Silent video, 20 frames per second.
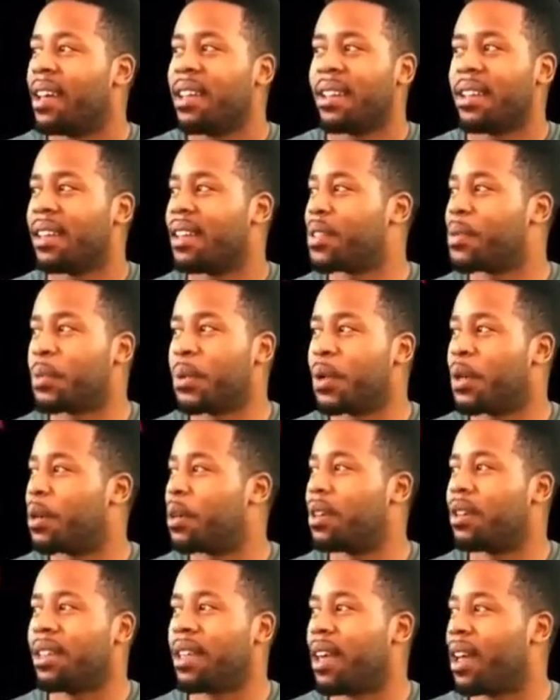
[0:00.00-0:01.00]
It's
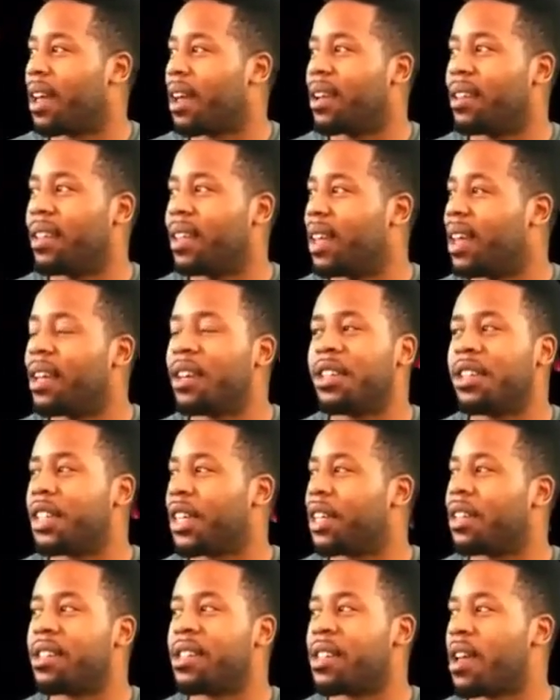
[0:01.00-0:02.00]
real, yeah. The energy
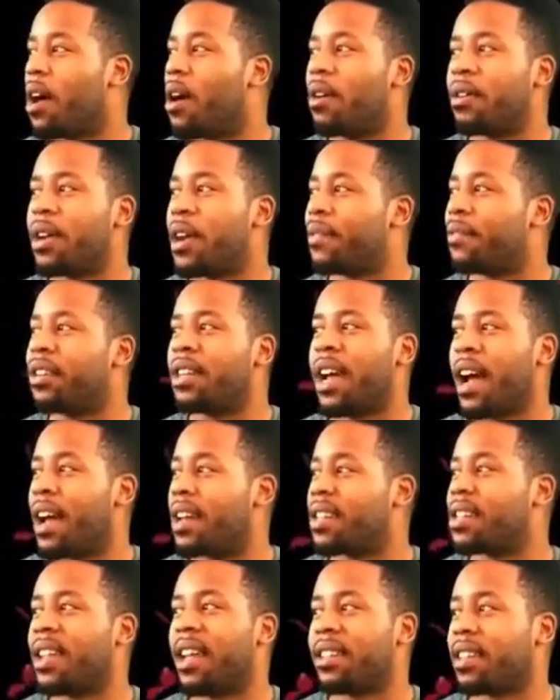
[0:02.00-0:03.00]
in the song never dies.
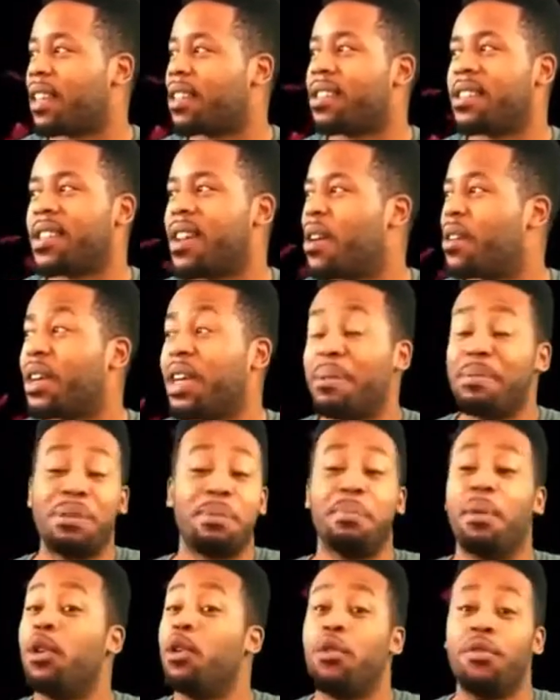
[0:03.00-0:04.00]
I like that the song keeps
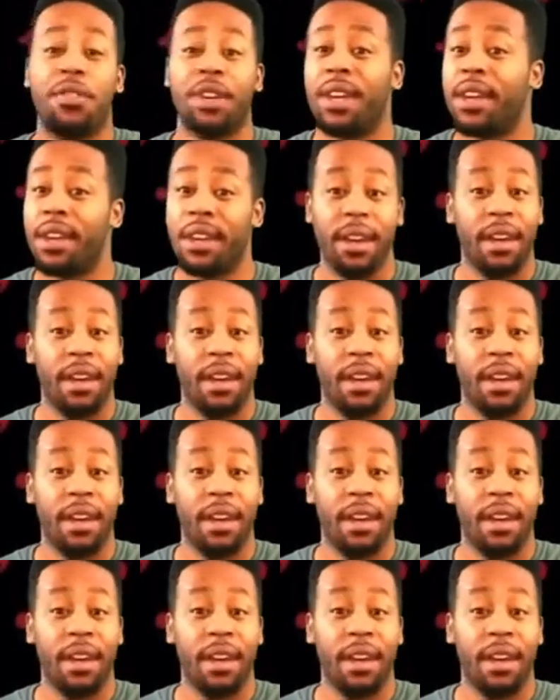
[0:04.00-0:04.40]
moving.